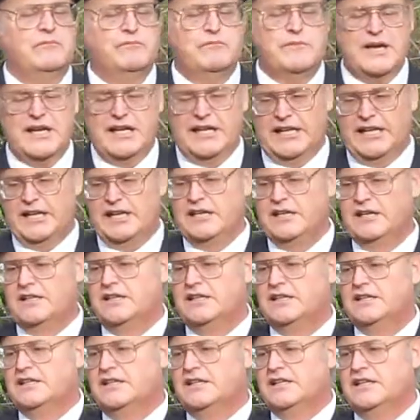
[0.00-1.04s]
Millie,
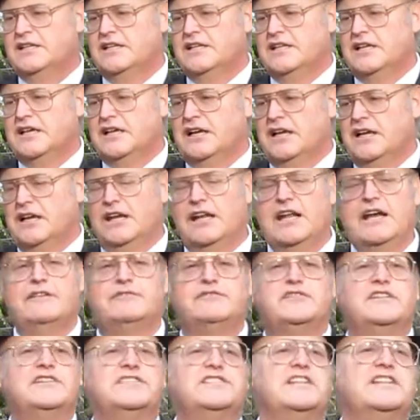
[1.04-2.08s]

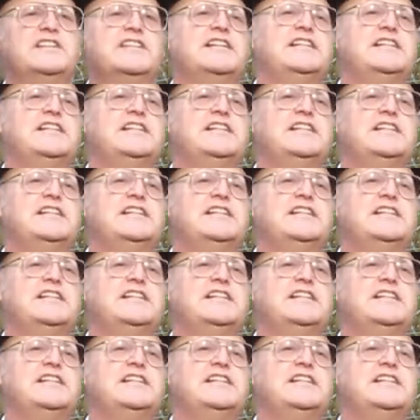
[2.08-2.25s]
left us at the